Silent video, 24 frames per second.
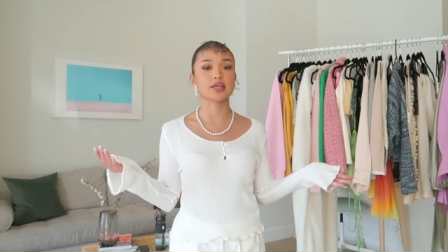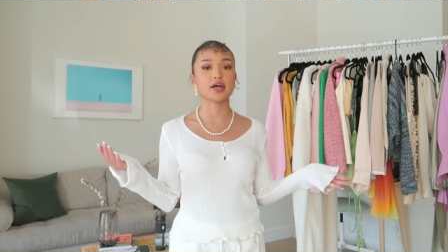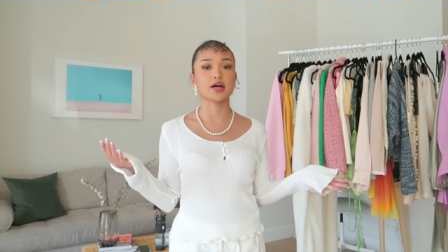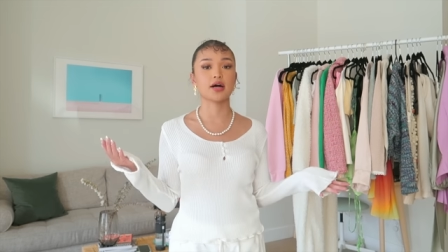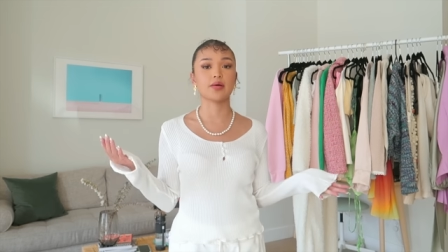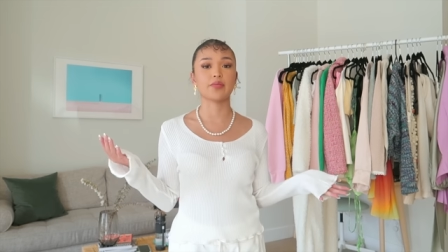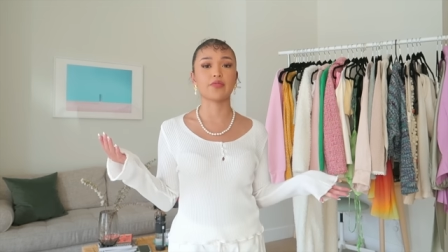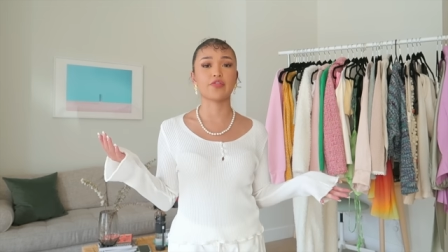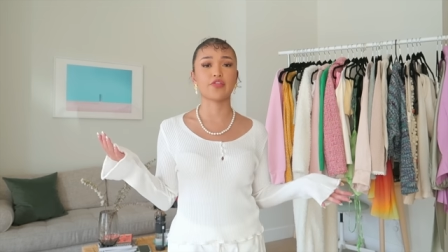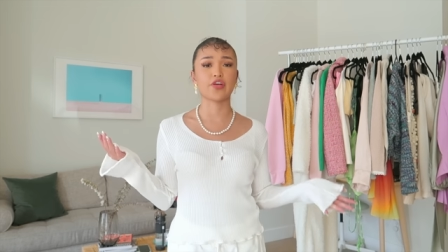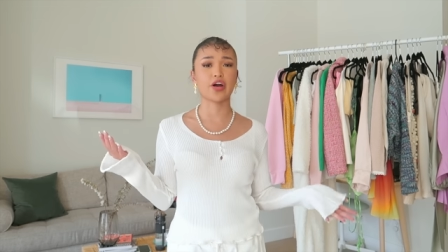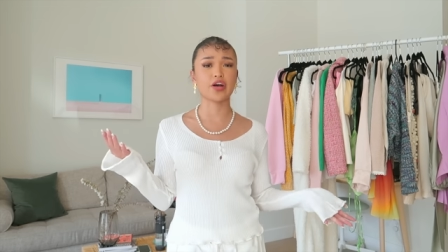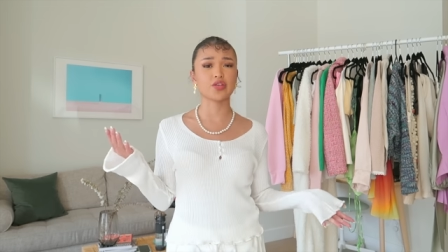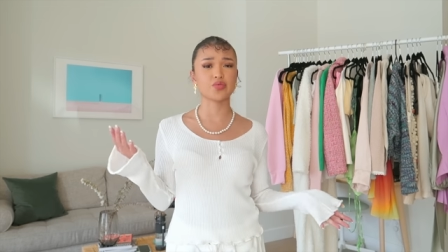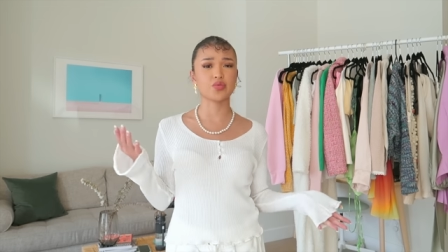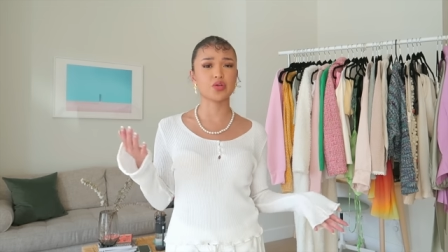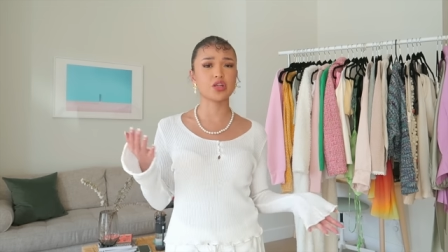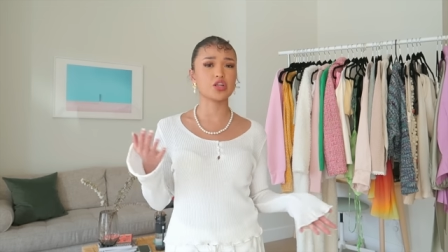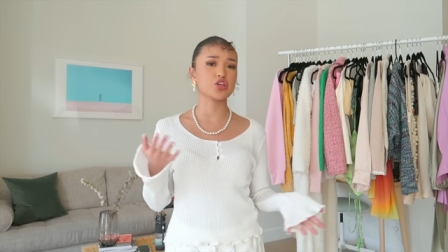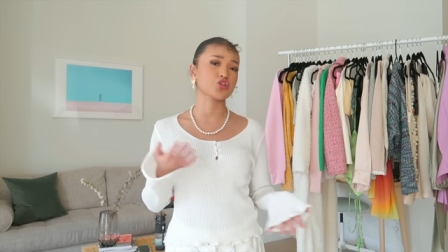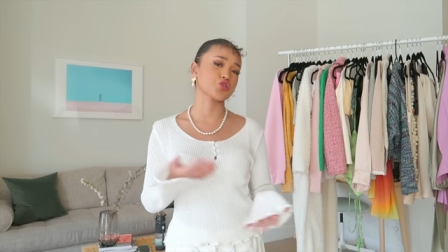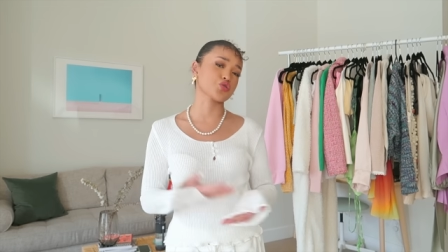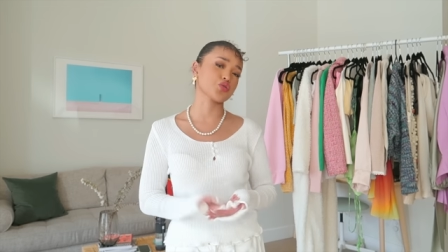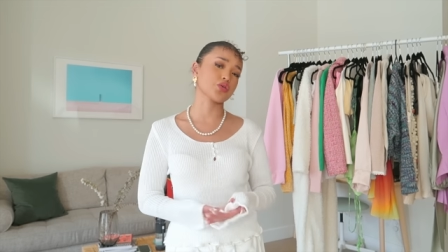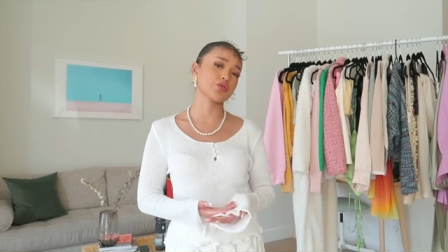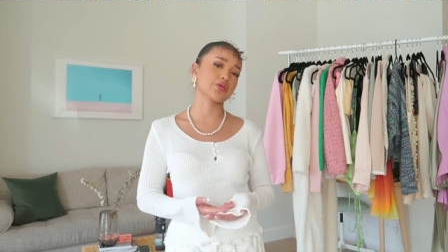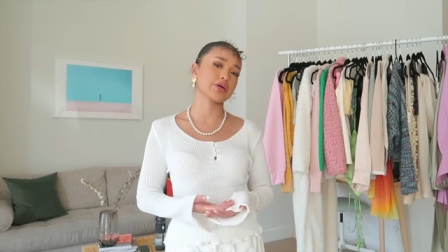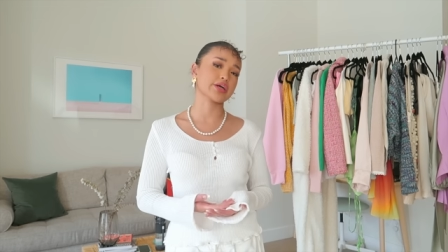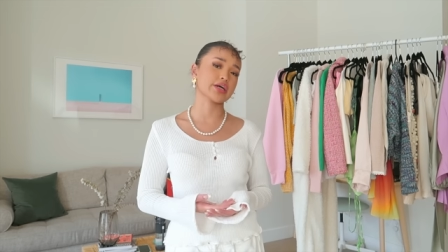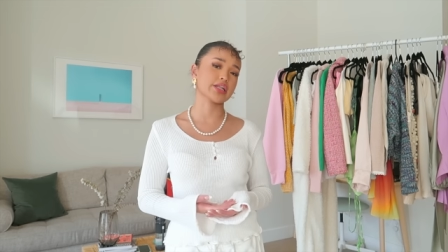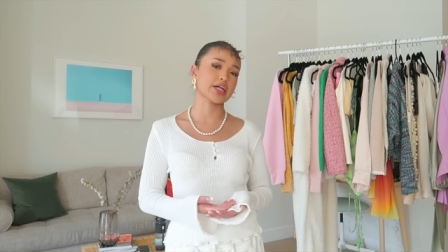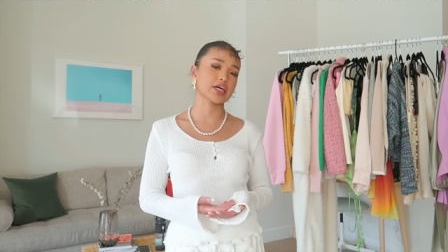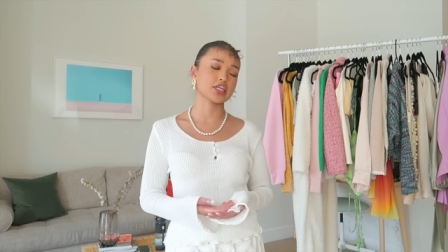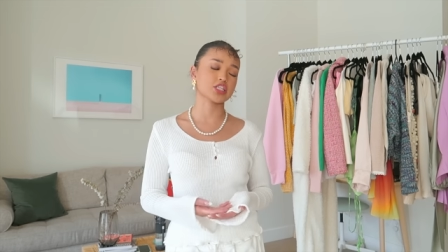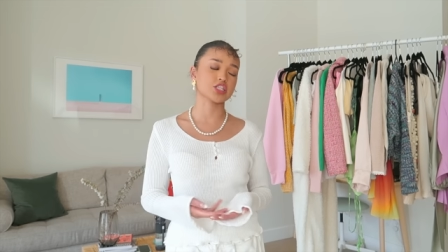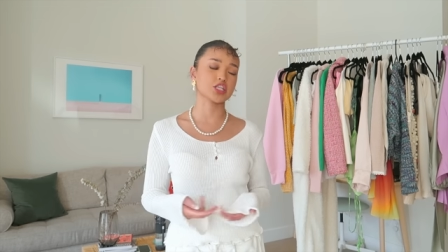If you guys want a jewelry
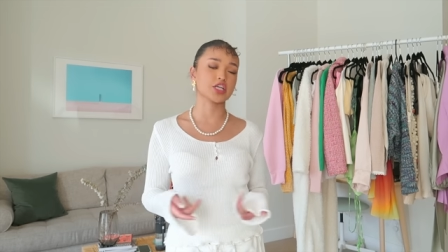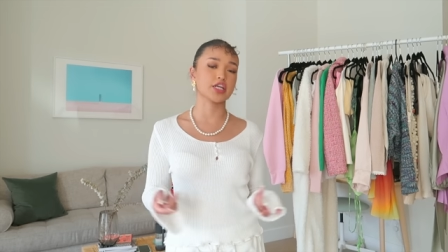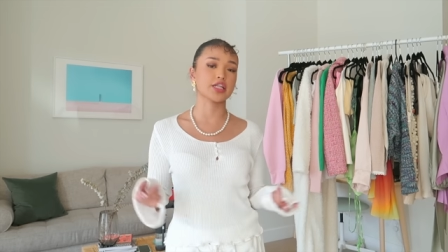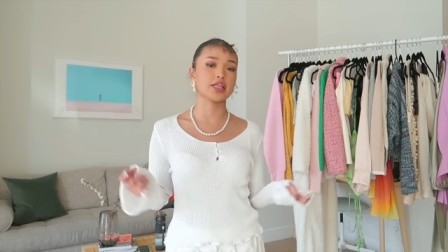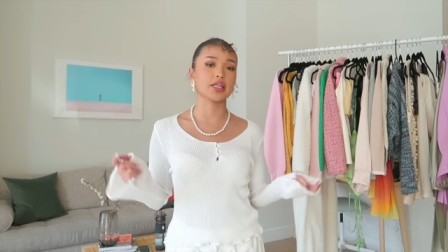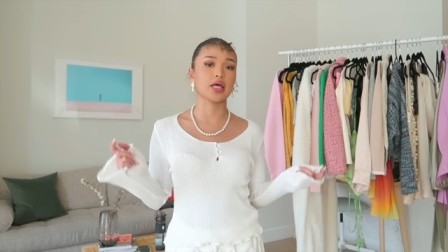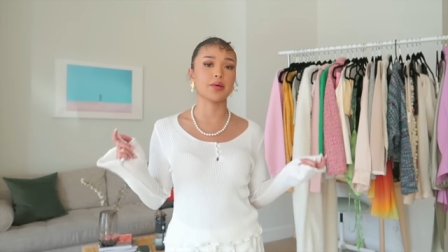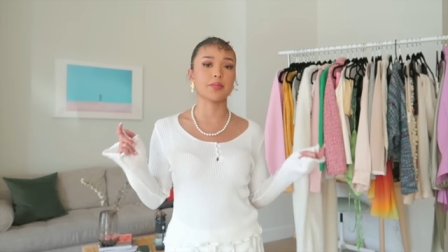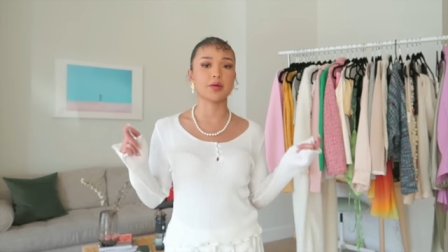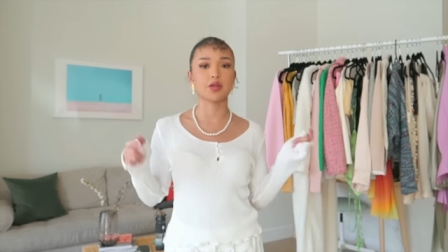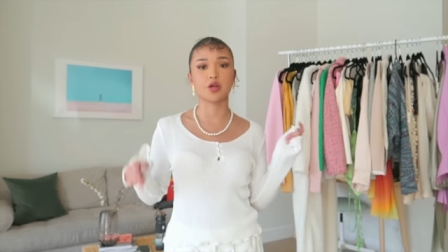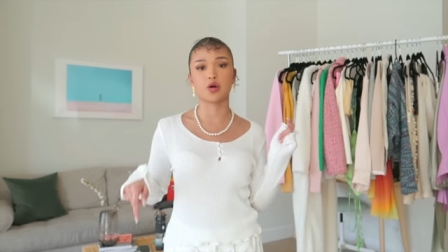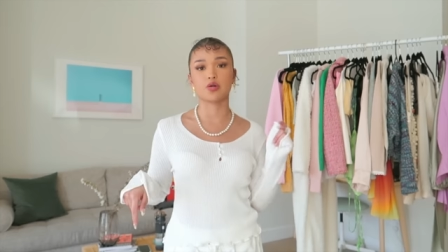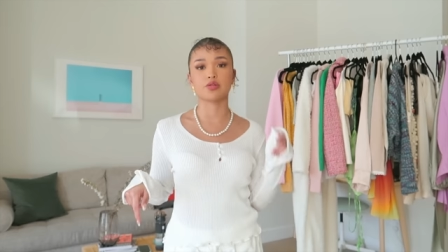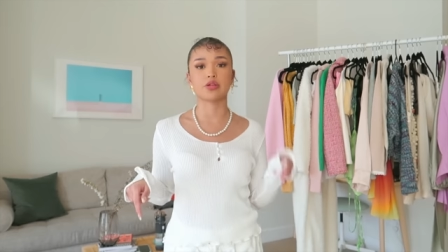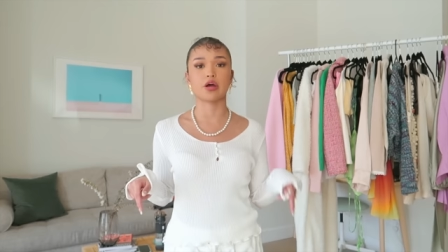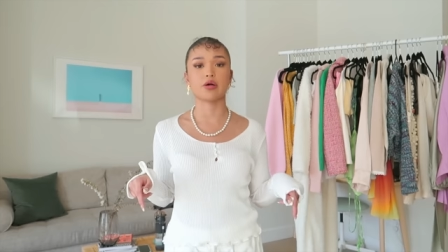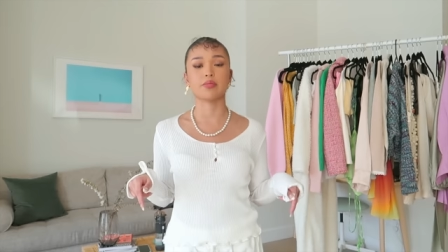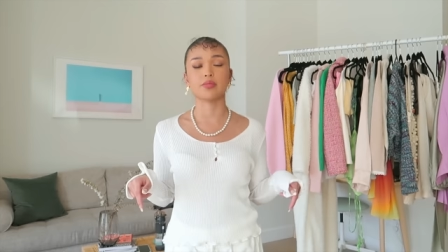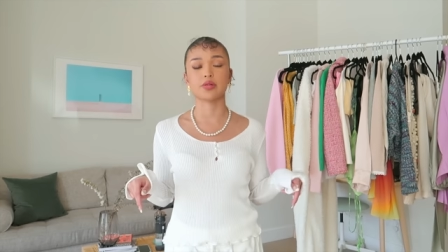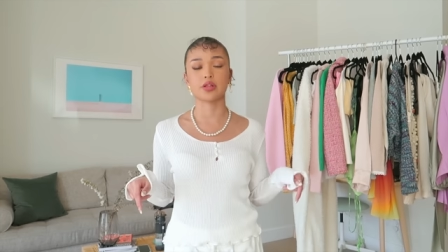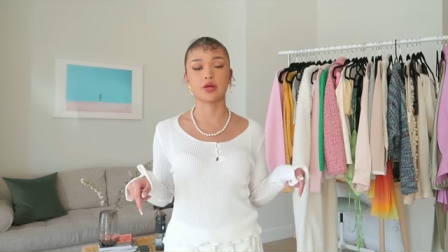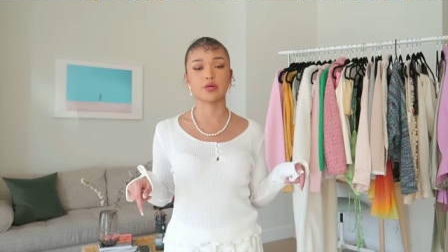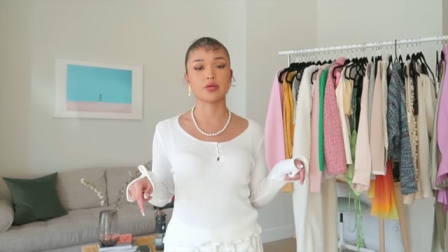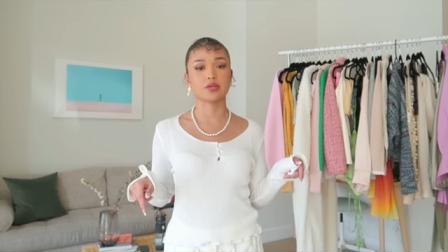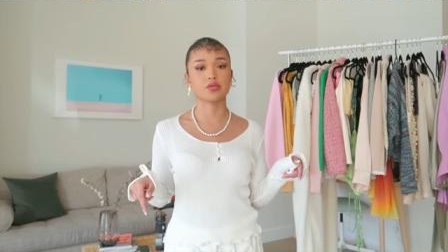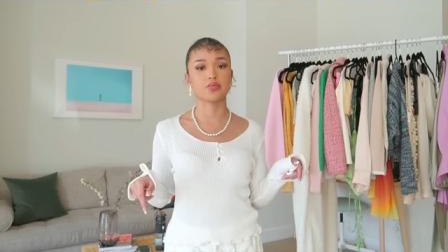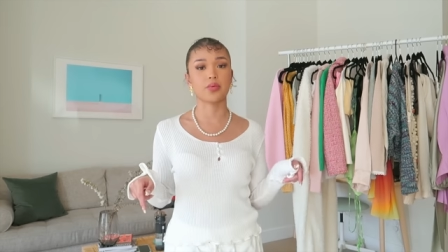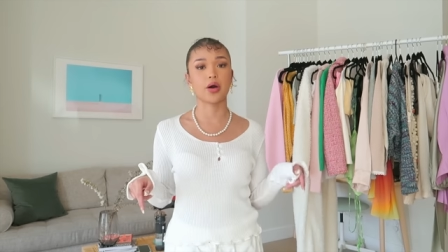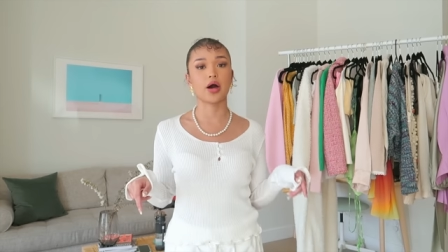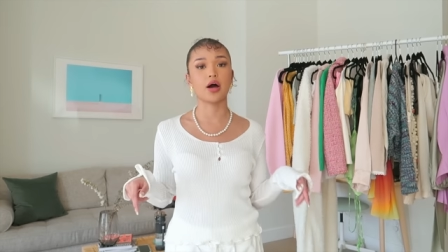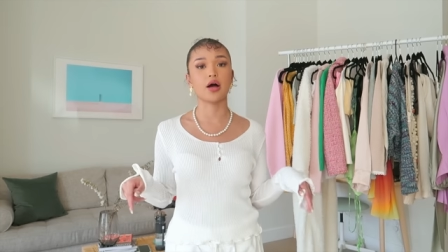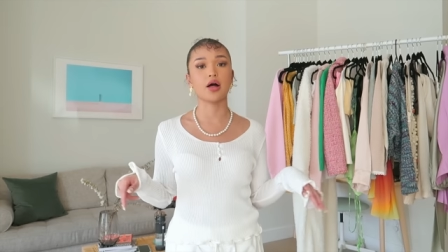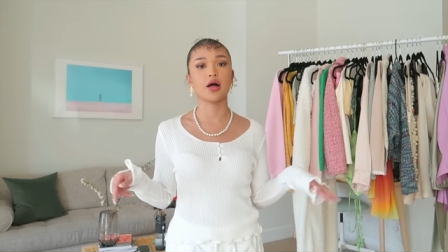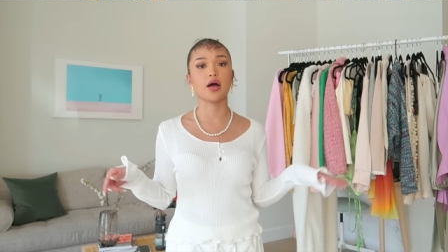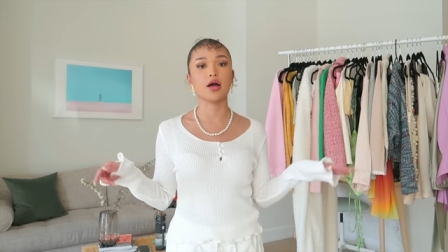collection, let me know down below as
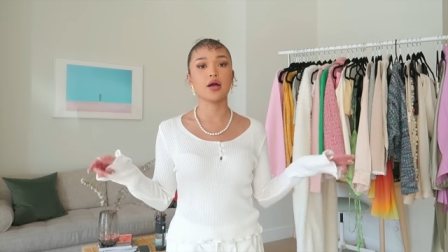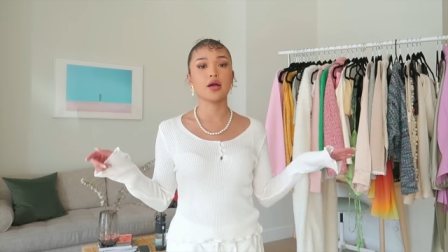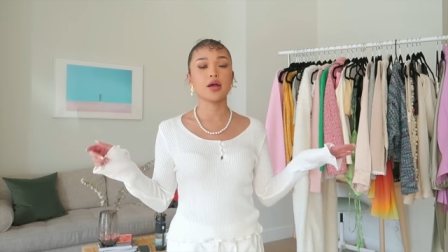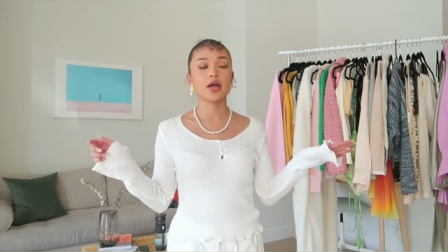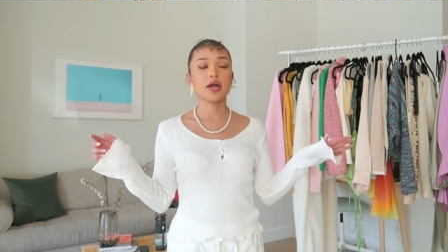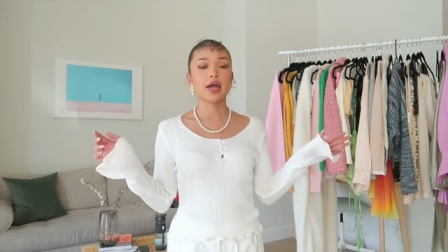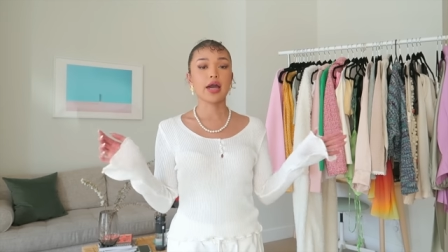well.